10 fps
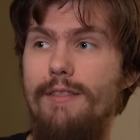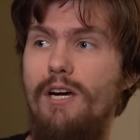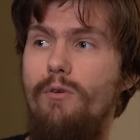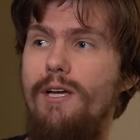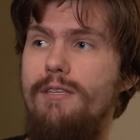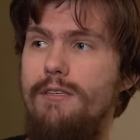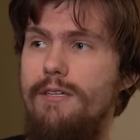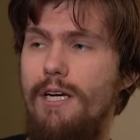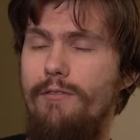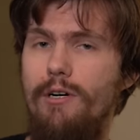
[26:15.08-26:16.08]
that creates this
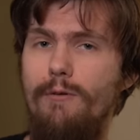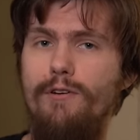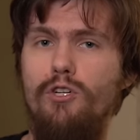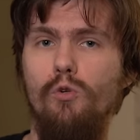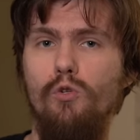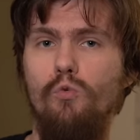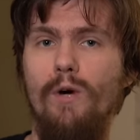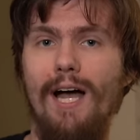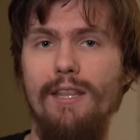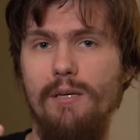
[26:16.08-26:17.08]
kind of artificial
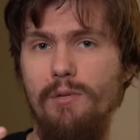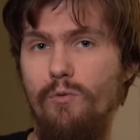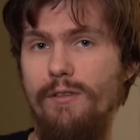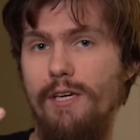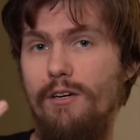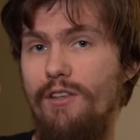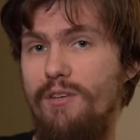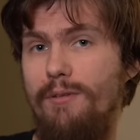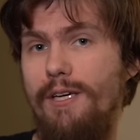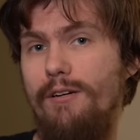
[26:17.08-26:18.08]
duality between the
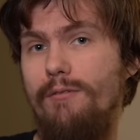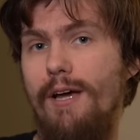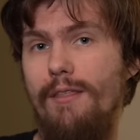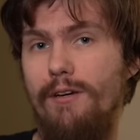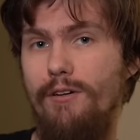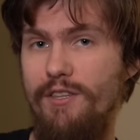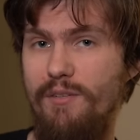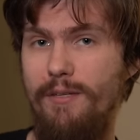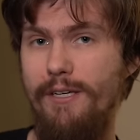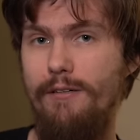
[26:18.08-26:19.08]
contemplator and the
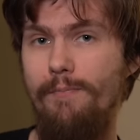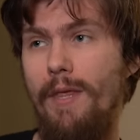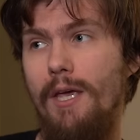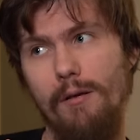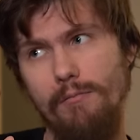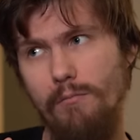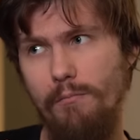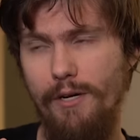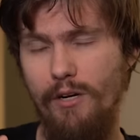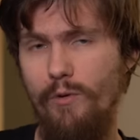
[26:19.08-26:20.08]
contemplated,
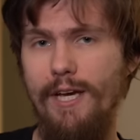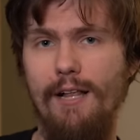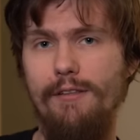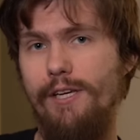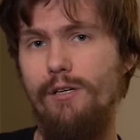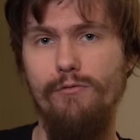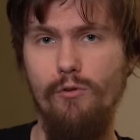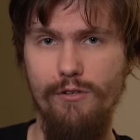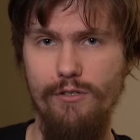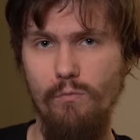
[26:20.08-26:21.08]
but in reality they are of
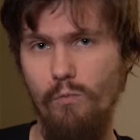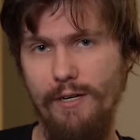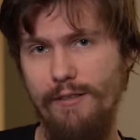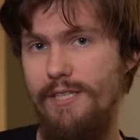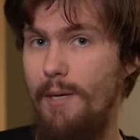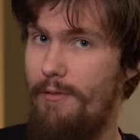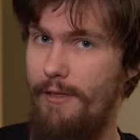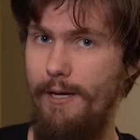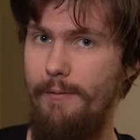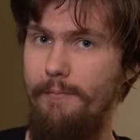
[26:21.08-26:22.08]
course one and the same
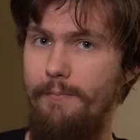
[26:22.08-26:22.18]
thing.